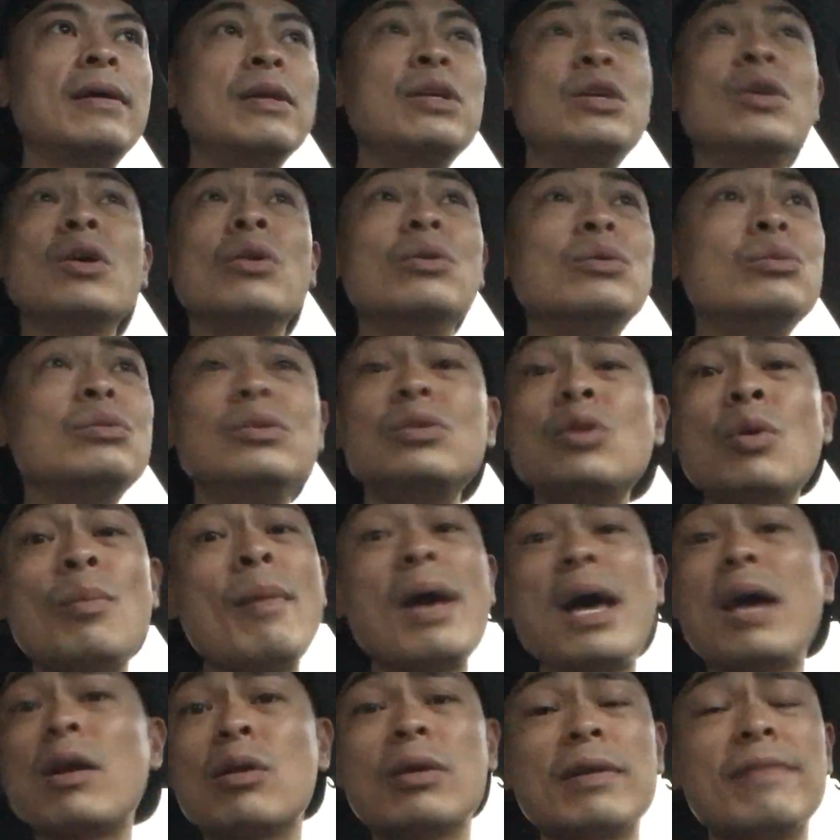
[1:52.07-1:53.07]
you know, no
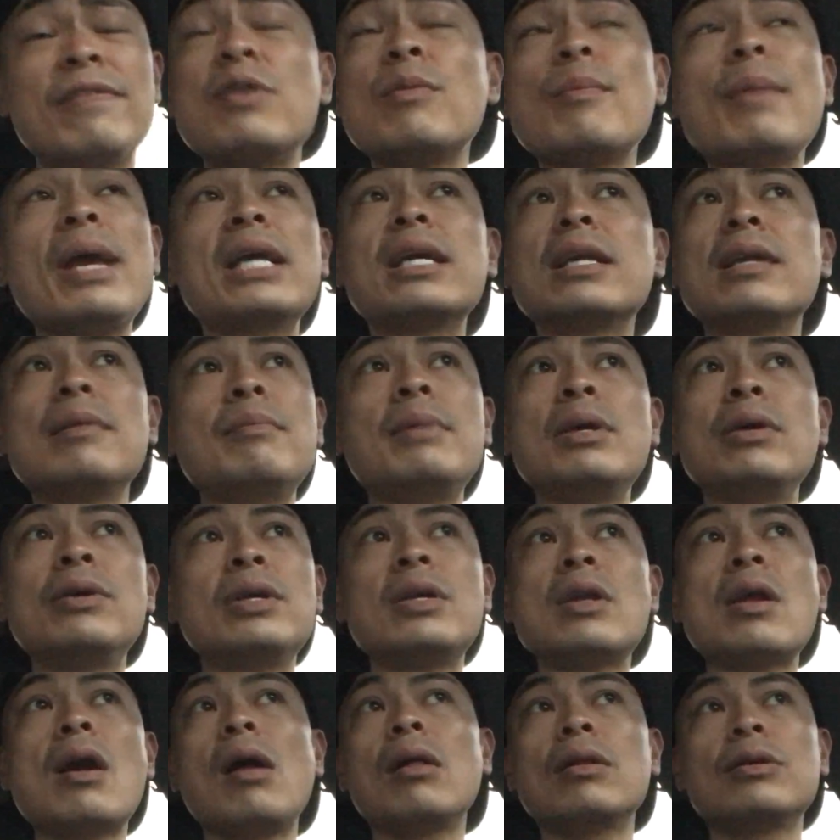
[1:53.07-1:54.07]
matter if you're making $1
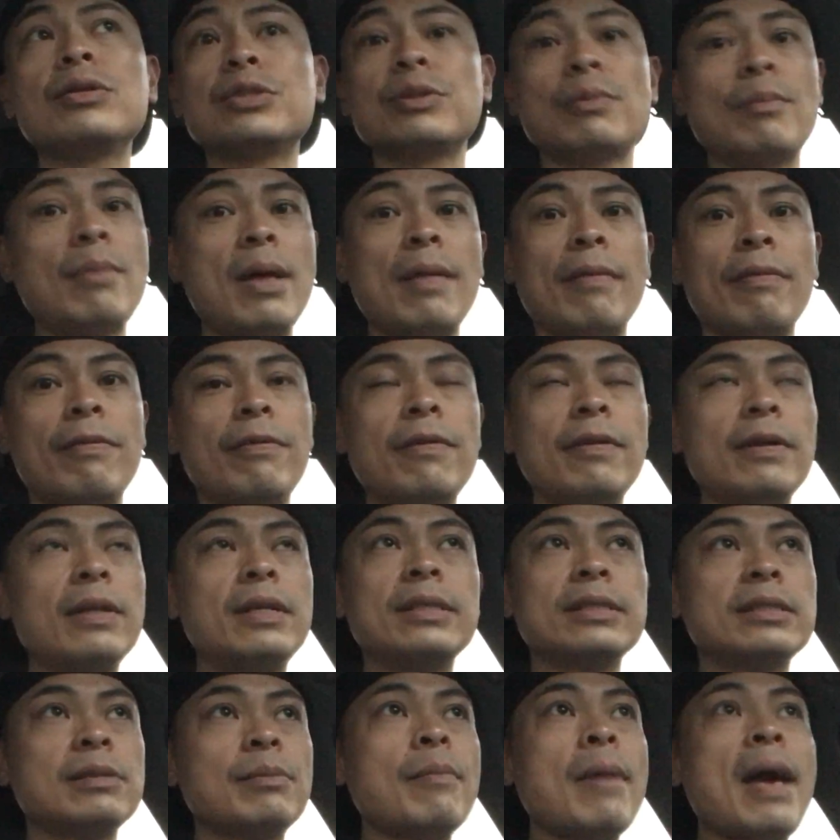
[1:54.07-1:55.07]
million a month, it
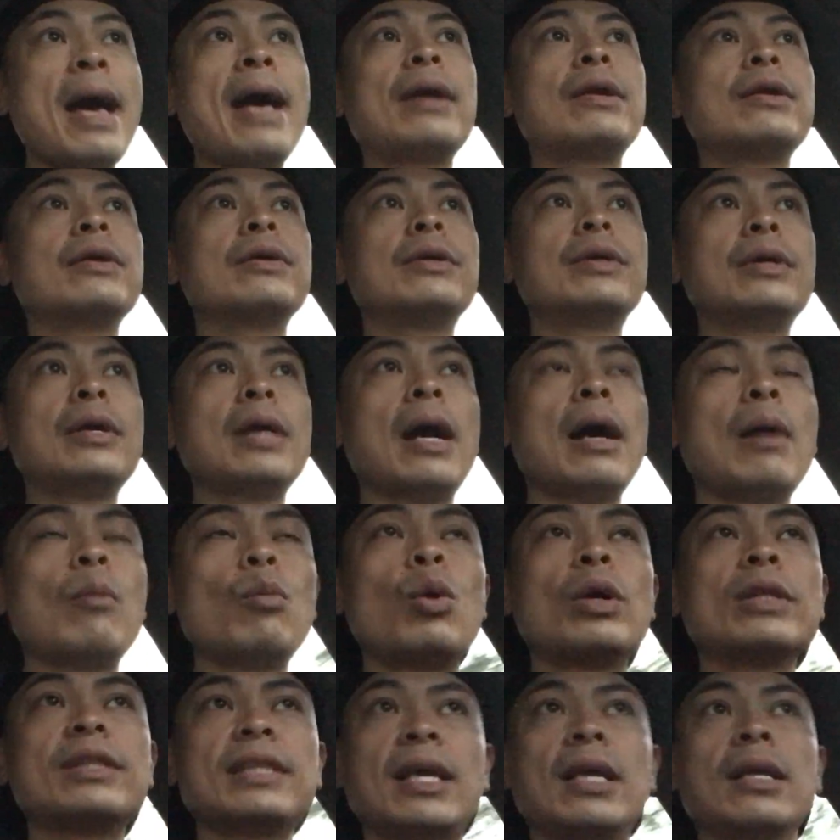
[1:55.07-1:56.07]
doesn't matter
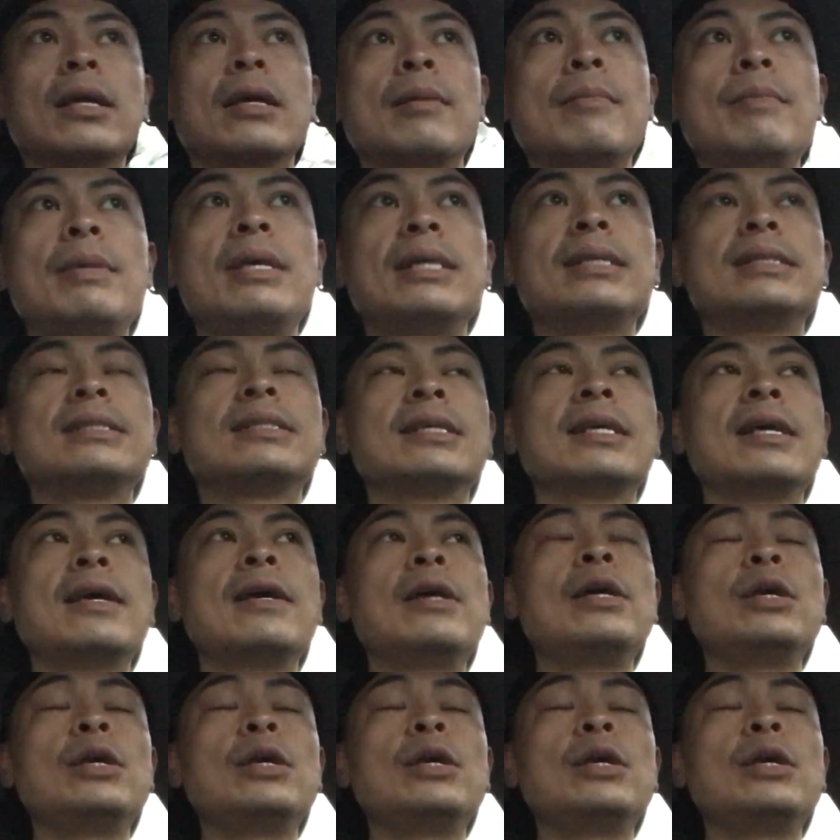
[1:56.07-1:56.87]
what the income is.